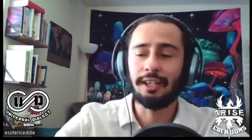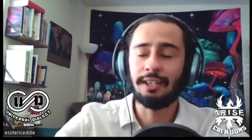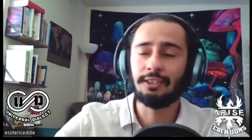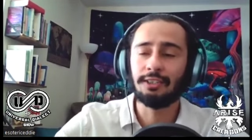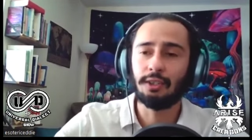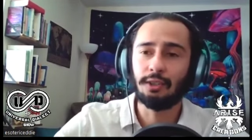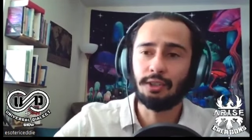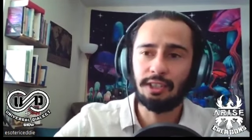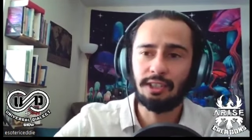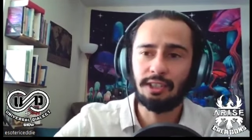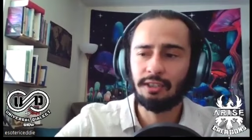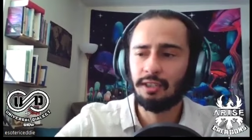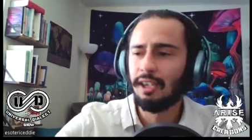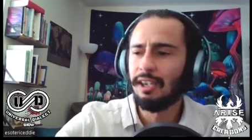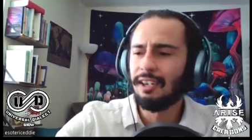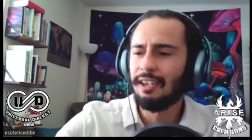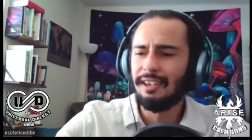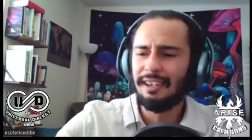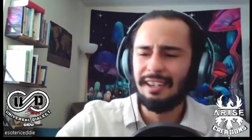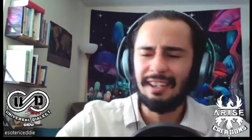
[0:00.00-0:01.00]
And so she's,
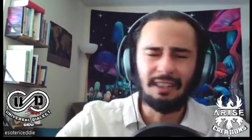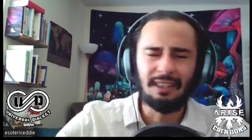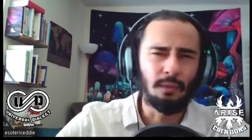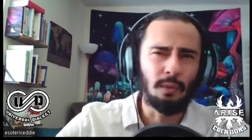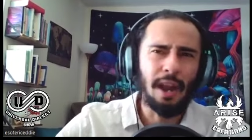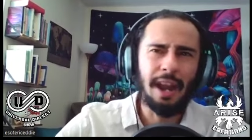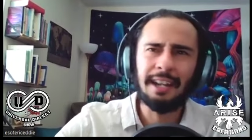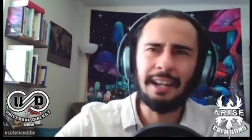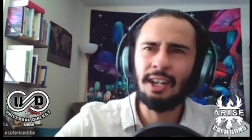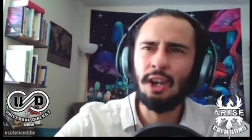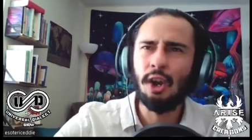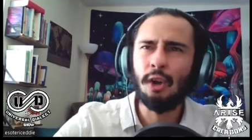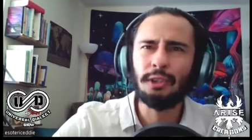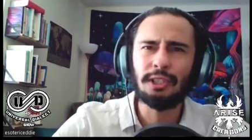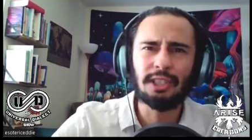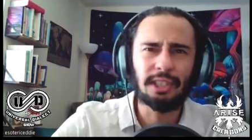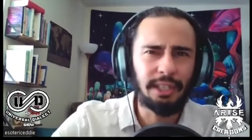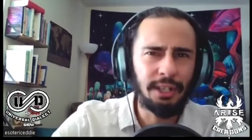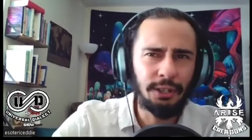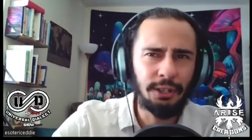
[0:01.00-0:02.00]
writing all
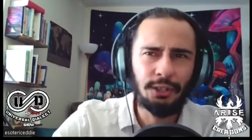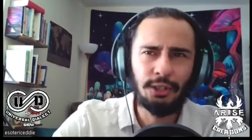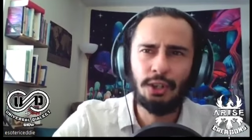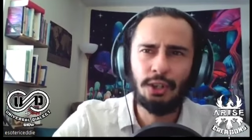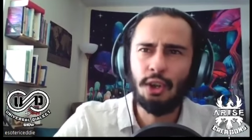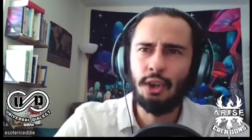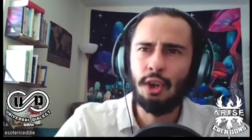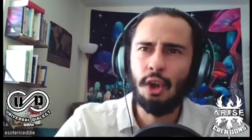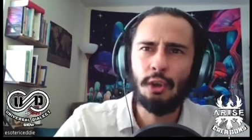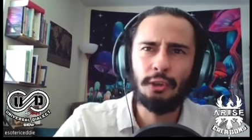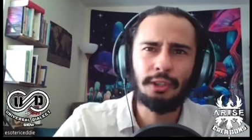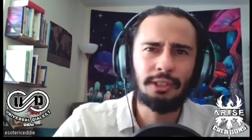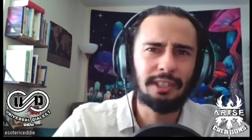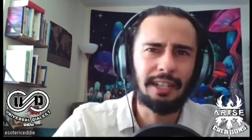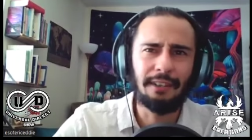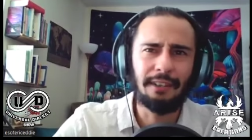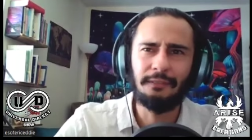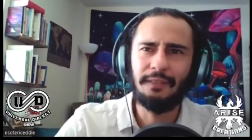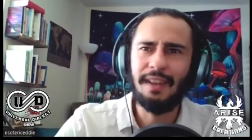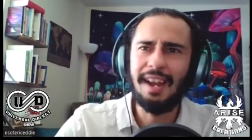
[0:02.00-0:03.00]
this literature and all this
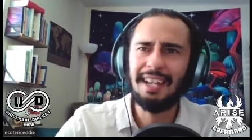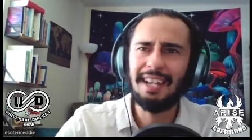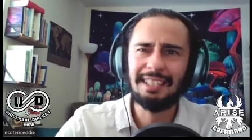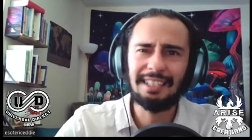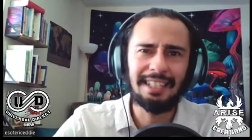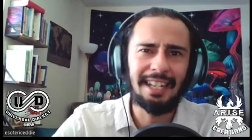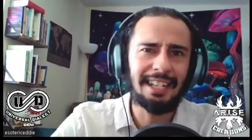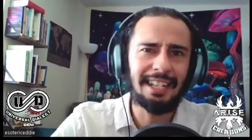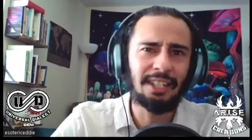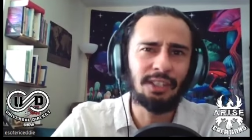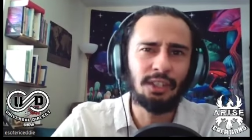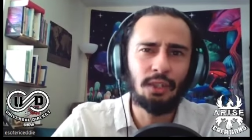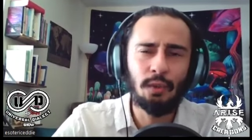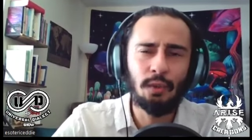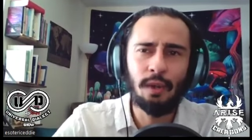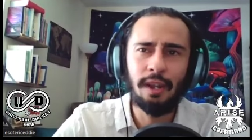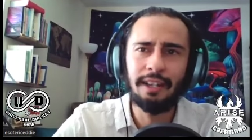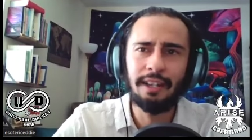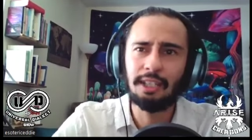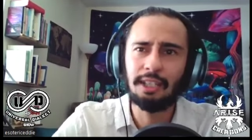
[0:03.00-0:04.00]
like fascinating
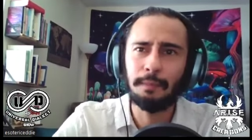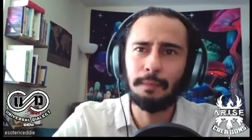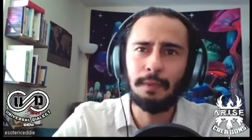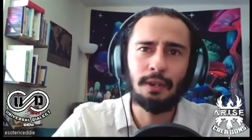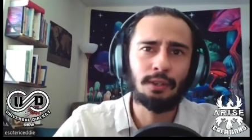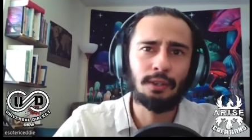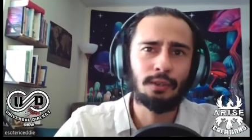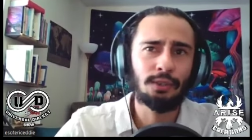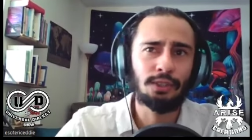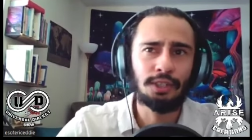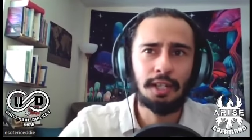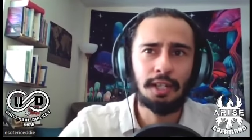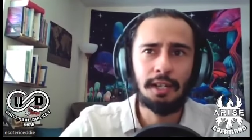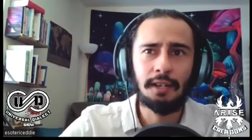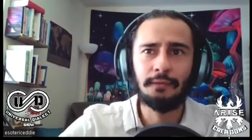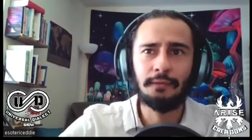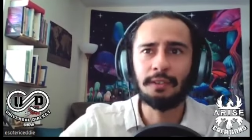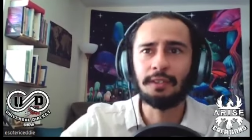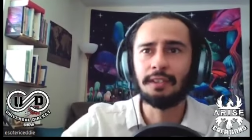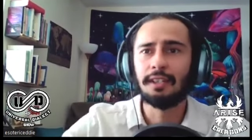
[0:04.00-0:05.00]
new age spiritual
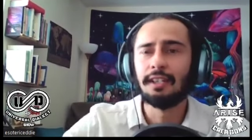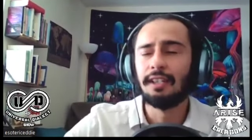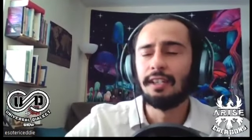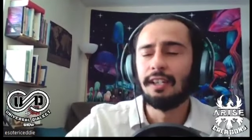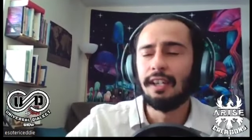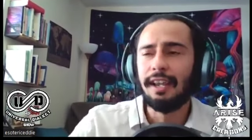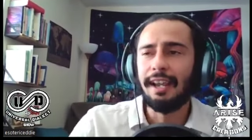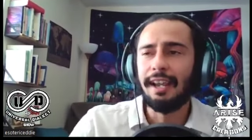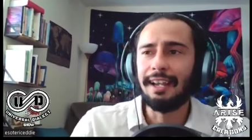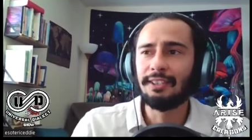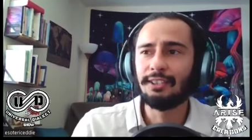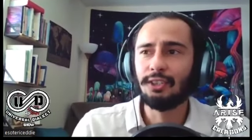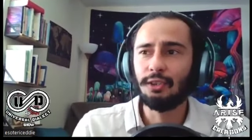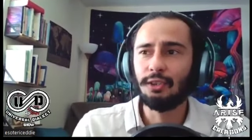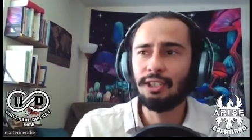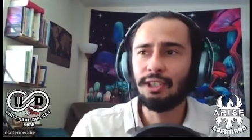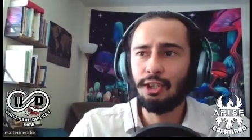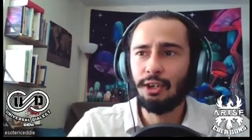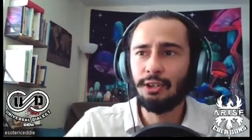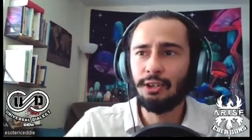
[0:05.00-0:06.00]
stuff and and so
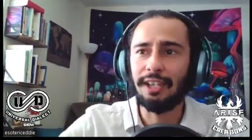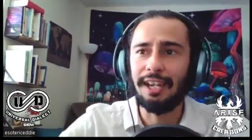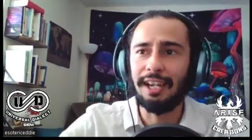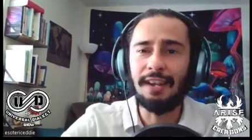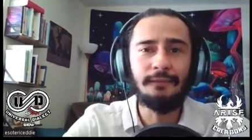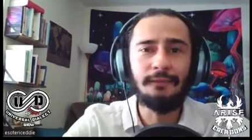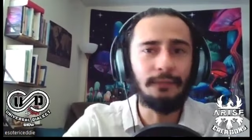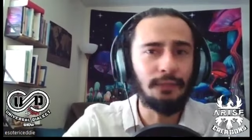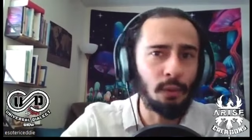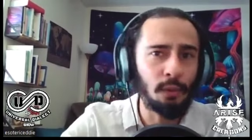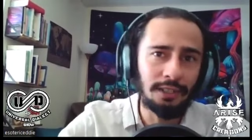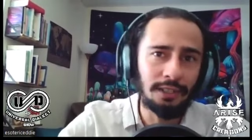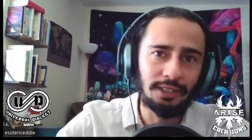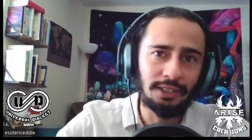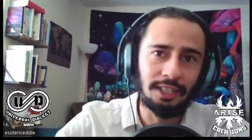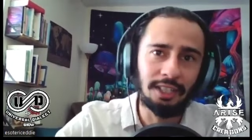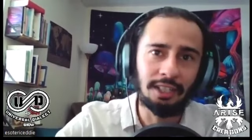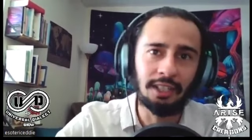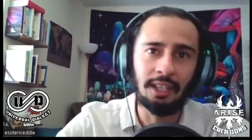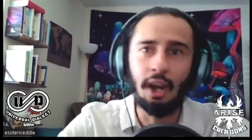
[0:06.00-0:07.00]
this starts
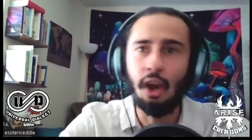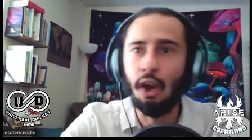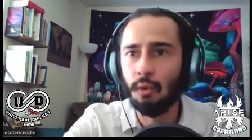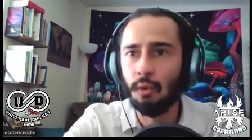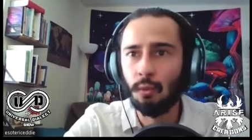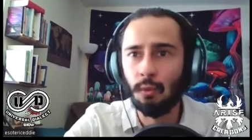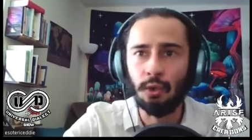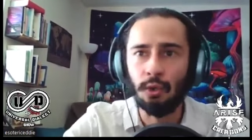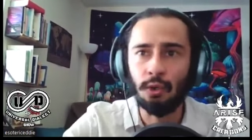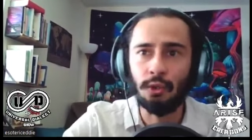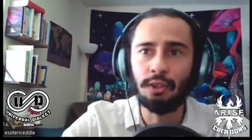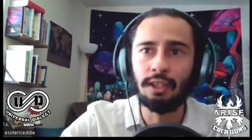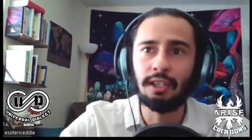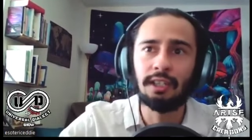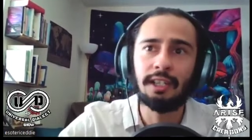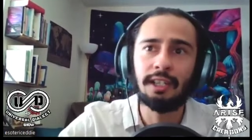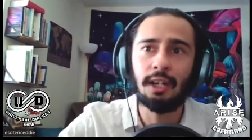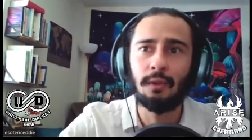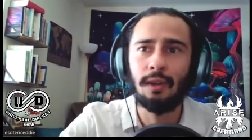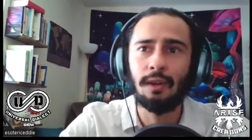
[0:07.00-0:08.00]
influencing the art world the
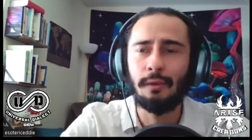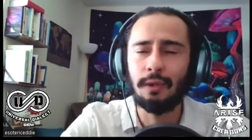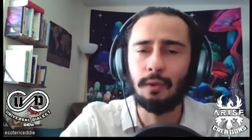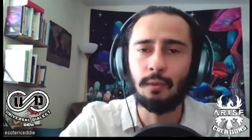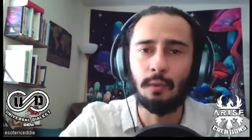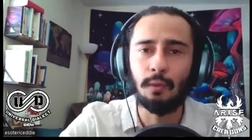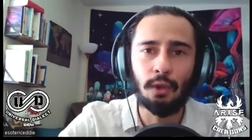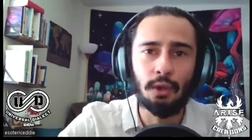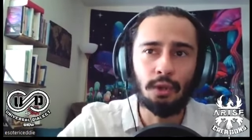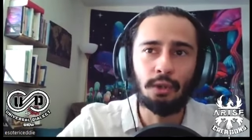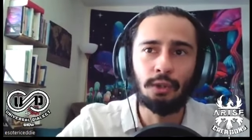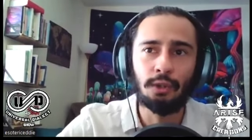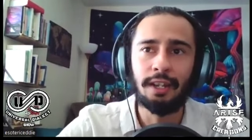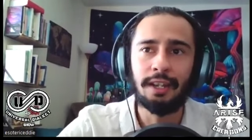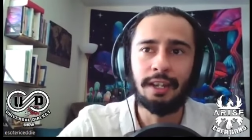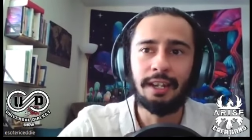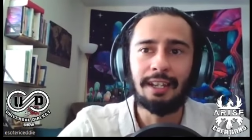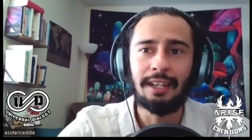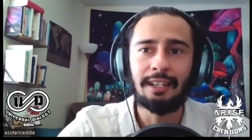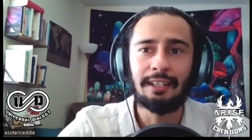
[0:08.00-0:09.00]
literary world
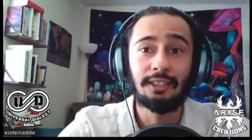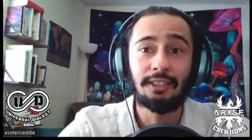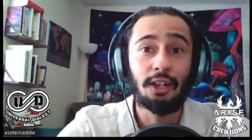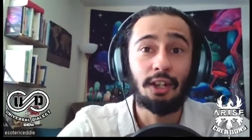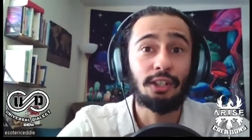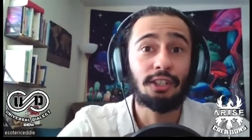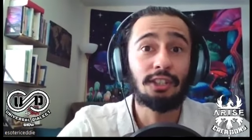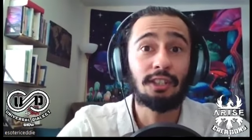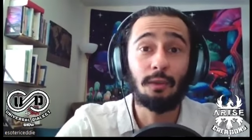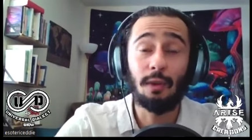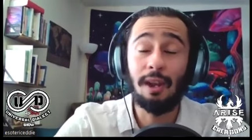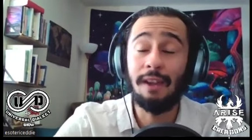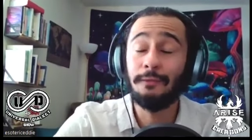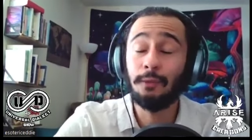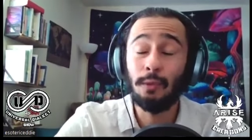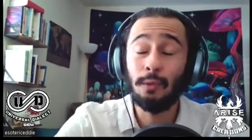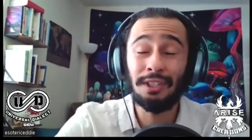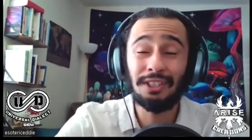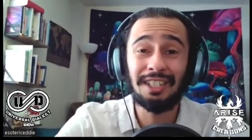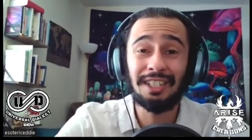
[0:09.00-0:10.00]
and and it starts
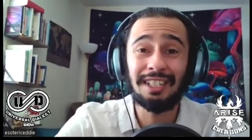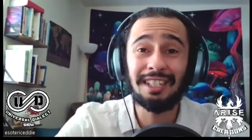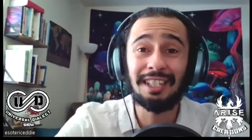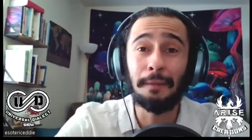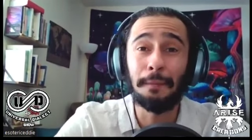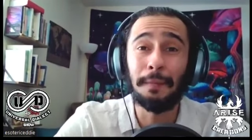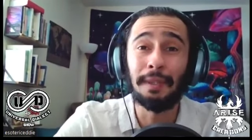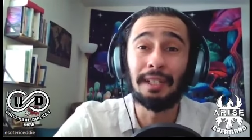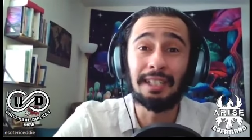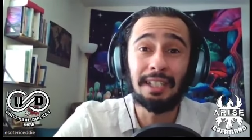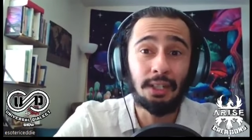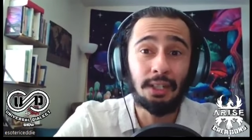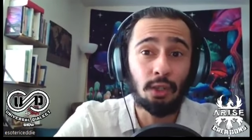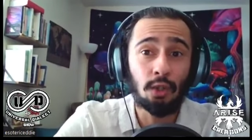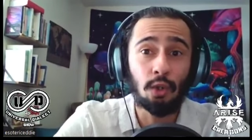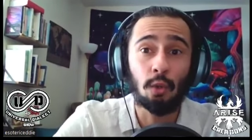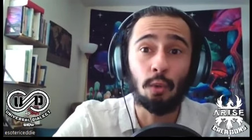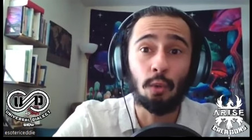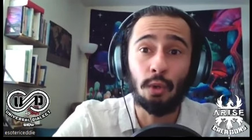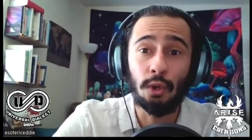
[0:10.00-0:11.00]
influencing the
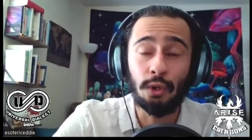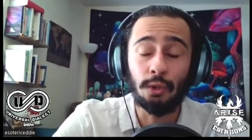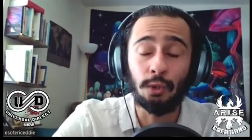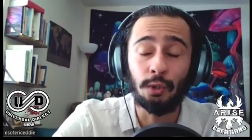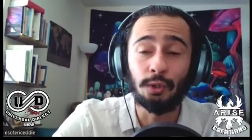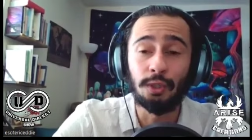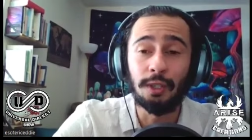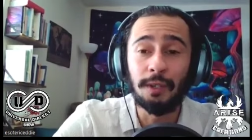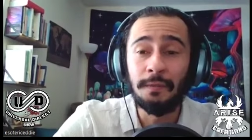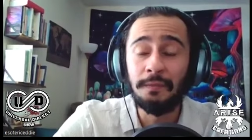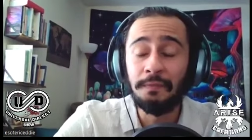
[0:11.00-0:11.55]
political world